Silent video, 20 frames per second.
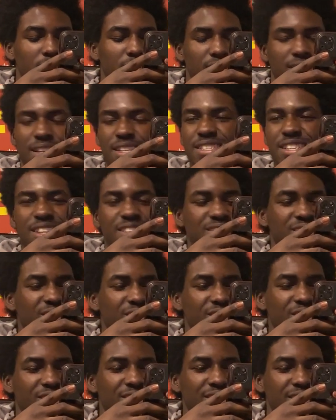that sounds so
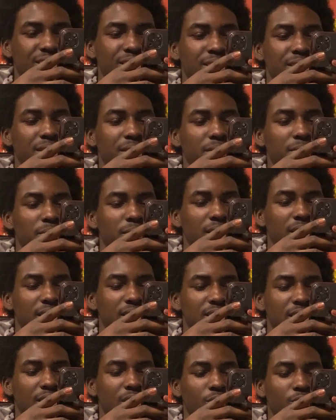lonely,
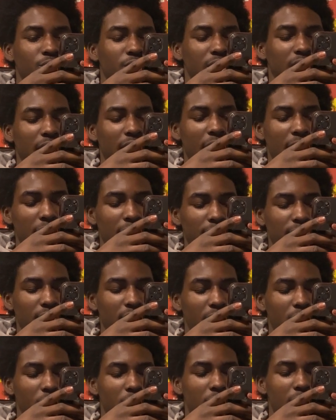because I don't really have
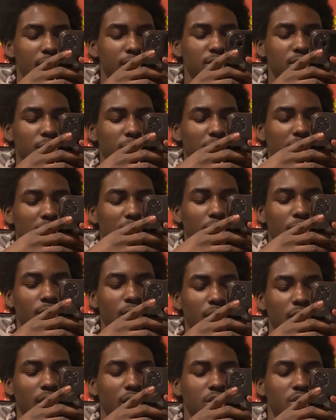that or have somebody that
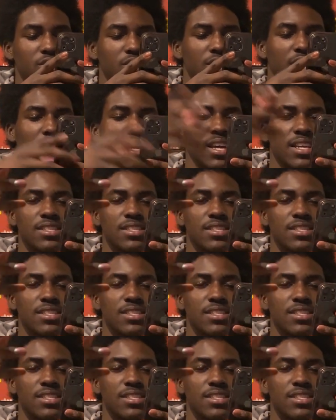really understand,